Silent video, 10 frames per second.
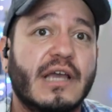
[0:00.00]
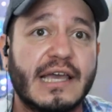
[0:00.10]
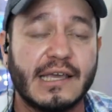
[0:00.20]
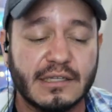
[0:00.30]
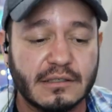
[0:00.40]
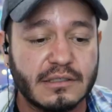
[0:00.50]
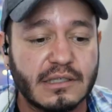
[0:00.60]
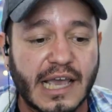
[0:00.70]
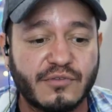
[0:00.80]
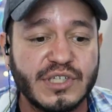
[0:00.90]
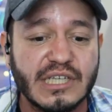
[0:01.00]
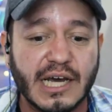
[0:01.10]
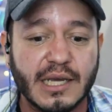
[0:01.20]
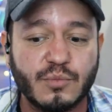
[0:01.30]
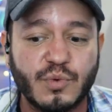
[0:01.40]
And every
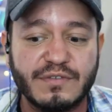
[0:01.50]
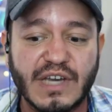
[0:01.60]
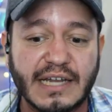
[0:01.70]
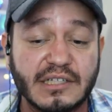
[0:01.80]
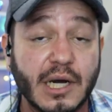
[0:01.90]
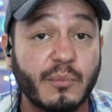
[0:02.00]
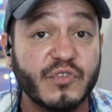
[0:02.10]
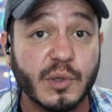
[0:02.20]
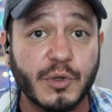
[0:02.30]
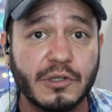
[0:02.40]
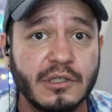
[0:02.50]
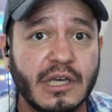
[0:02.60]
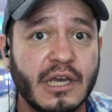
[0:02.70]
time we've gotten comfortable,